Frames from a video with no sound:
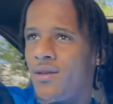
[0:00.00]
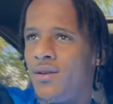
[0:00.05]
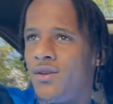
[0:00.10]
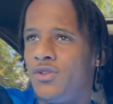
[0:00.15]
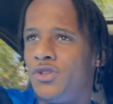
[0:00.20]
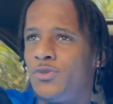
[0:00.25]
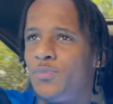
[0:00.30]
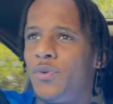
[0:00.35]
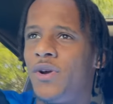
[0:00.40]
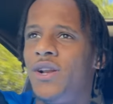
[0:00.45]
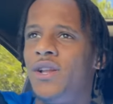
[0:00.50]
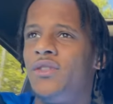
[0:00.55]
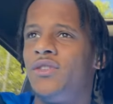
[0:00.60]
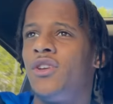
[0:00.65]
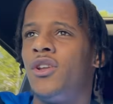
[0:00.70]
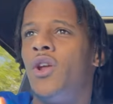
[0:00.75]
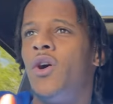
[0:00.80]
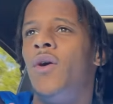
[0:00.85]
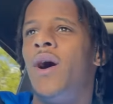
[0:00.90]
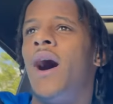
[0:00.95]
It was brilliant
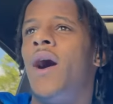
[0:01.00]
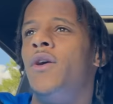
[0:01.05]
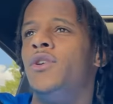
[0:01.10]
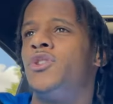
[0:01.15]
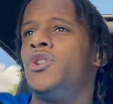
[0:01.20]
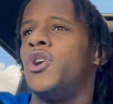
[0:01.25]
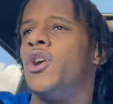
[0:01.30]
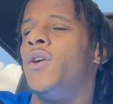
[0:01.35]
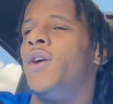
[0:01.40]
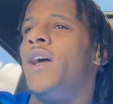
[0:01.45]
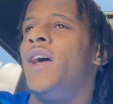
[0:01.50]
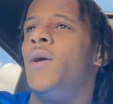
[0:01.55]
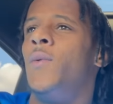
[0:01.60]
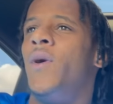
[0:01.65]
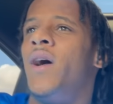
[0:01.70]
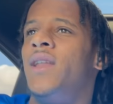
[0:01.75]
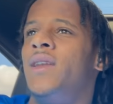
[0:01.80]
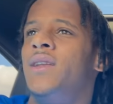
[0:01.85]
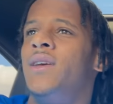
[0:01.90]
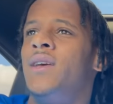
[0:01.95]
to know how his career
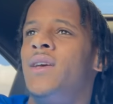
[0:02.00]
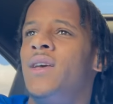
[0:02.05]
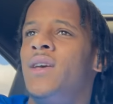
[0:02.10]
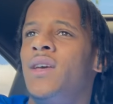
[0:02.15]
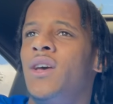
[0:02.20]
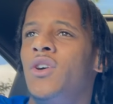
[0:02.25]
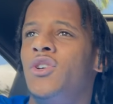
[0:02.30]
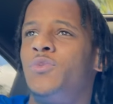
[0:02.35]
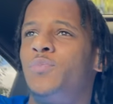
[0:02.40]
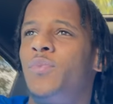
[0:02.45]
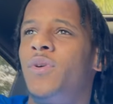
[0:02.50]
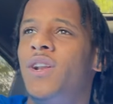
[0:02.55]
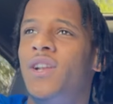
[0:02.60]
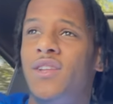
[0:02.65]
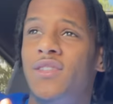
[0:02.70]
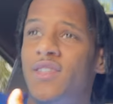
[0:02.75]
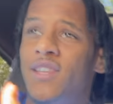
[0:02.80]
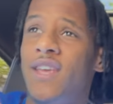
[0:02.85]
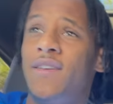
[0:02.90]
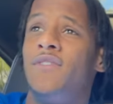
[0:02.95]
went. It was
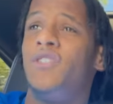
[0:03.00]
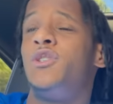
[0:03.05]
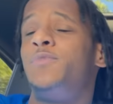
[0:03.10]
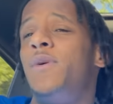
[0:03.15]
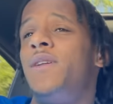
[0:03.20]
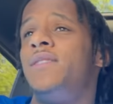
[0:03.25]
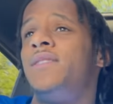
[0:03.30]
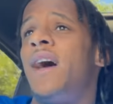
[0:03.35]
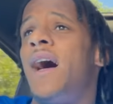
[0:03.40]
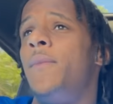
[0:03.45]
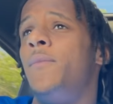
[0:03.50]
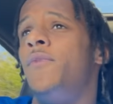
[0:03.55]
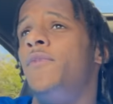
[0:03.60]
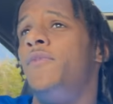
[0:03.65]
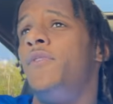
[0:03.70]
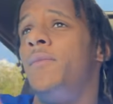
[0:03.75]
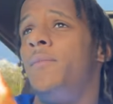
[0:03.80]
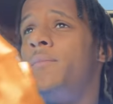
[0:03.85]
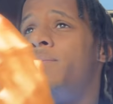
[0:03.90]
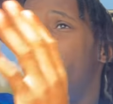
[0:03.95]
brilliant to even spend time
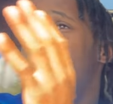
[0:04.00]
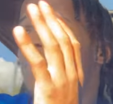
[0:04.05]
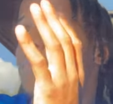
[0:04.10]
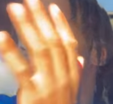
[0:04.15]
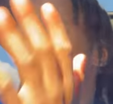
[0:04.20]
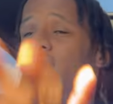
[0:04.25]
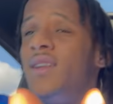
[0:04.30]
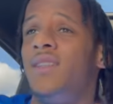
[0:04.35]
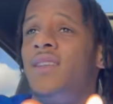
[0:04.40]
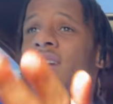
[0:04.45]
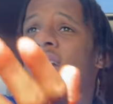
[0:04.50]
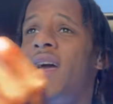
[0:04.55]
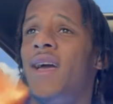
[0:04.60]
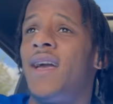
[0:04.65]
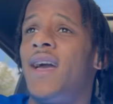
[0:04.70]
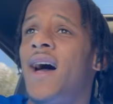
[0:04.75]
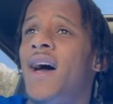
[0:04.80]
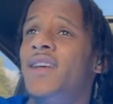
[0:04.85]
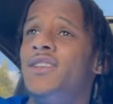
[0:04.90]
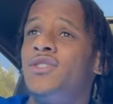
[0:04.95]
with him. And yeah,
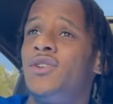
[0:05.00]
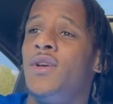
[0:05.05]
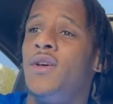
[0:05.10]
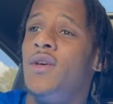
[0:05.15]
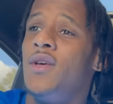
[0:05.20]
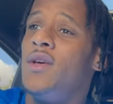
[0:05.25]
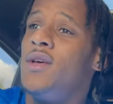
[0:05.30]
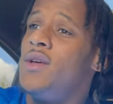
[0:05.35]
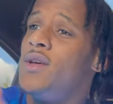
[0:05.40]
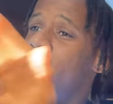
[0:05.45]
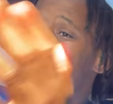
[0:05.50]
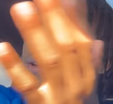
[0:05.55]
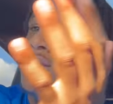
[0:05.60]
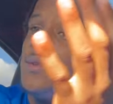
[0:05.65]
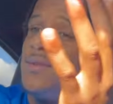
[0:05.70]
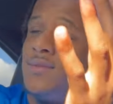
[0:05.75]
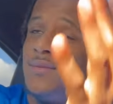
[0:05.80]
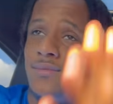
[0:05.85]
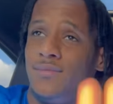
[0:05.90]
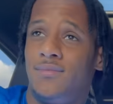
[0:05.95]
guys,
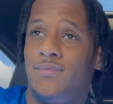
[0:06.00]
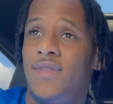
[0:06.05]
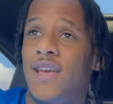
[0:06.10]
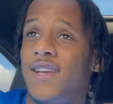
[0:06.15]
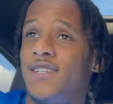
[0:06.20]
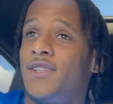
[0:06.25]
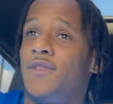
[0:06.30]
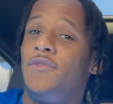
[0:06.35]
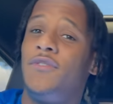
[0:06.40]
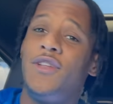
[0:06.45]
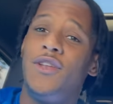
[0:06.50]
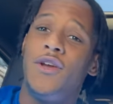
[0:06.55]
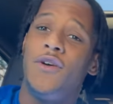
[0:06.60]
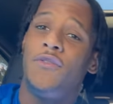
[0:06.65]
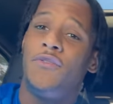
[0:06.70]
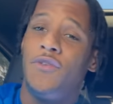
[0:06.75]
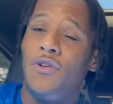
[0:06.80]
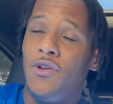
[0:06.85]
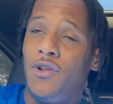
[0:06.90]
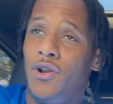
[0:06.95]
there's the video
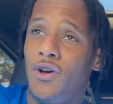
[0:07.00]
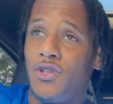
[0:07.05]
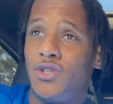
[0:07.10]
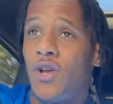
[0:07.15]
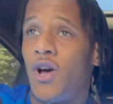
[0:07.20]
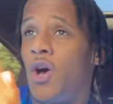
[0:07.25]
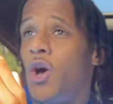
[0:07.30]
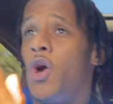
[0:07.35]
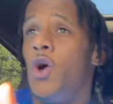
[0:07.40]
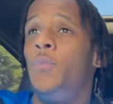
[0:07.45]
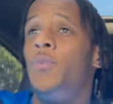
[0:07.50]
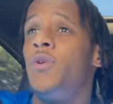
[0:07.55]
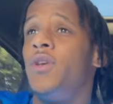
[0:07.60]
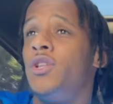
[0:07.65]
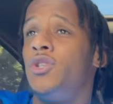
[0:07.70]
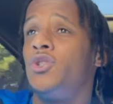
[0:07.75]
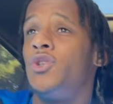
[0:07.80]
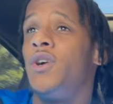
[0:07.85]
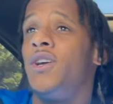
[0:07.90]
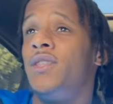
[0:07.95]
for you lot, so I hope you
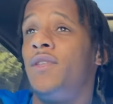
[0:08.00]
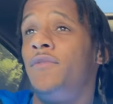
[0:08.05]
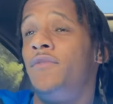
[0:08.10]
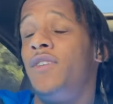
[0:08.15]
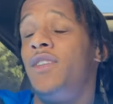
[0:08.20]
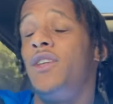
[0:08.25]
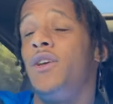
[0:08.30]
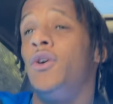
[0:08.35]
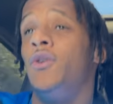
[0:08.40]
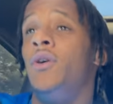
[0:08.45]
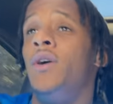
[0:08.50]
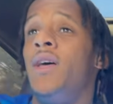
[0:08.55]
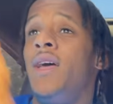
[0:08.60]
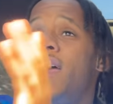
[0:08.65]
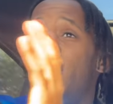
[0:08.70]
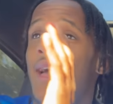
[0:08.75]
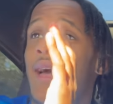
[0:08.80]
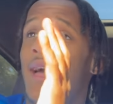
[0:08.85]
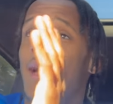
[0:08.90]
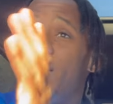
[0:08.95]
enjoyed the video.
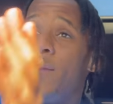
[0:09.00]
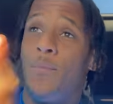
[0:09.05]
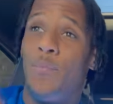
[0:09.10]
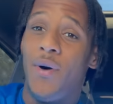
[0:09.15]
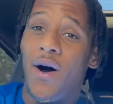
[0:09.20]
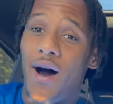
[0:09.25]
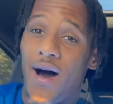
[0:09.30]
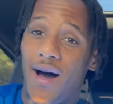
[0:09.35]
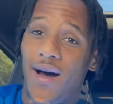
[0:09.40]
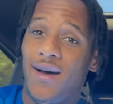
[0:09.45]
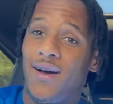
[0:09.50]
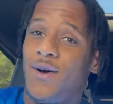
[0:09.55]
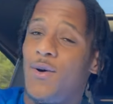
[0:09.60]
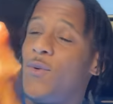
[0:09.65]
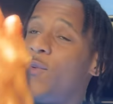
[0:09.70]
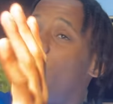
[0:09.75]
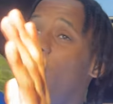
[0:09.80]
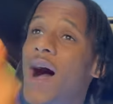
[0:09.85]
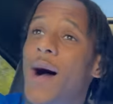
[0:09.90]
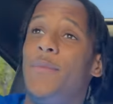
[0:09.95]
But
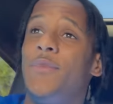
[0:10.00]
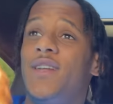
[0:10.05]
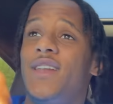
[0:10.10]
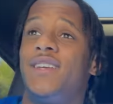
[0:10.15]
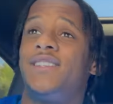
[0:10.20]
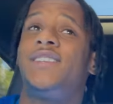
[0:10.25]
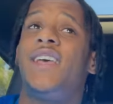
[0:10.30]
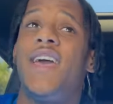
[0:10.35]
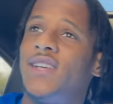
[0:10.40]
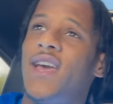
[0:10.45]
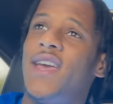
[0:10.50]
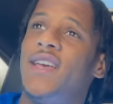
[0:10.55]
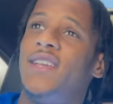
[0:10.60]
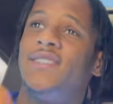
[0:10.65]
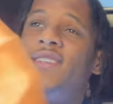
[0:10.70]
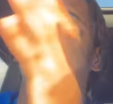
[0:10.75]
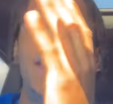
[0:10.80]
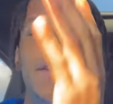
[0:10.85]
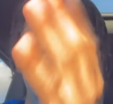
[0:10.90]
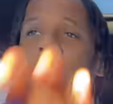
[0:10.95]
what I'm going to say
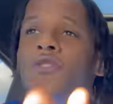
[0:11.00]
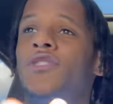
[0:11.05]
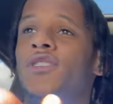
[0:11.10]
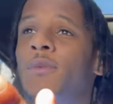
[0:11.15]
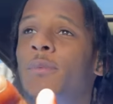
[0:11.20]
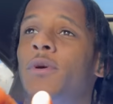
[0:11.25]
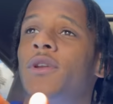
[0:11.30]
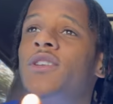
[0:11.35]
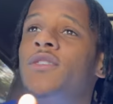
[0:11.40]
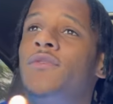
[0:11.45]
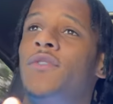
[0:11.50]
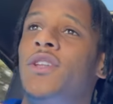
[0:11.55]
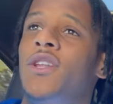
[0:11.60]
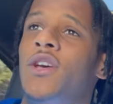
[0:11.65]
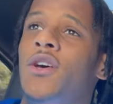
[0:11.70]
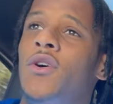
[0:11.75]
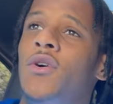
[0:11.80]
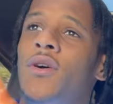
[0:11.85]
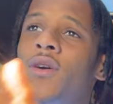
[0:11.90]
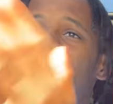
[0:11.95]
is get the views up on this
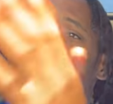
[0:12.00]
video.